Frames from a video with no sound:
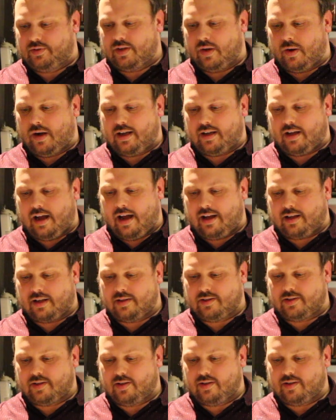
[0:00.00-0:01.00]
so I
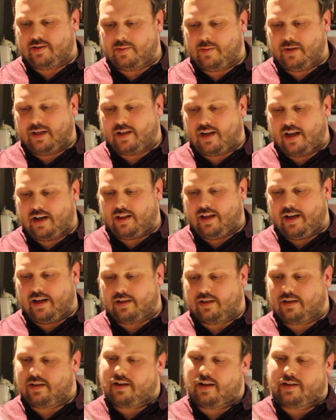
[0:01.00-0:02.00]
consider this to be kind of
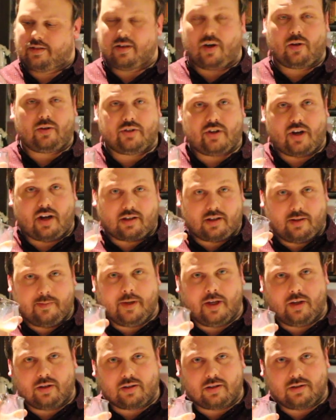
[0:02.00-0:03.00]
like adult chocolate
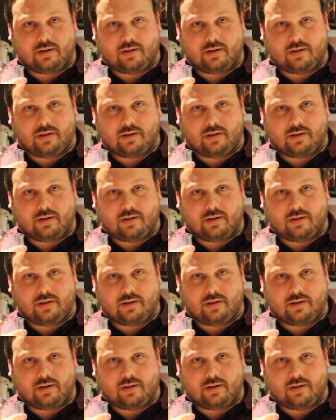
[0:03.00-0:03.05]
milk.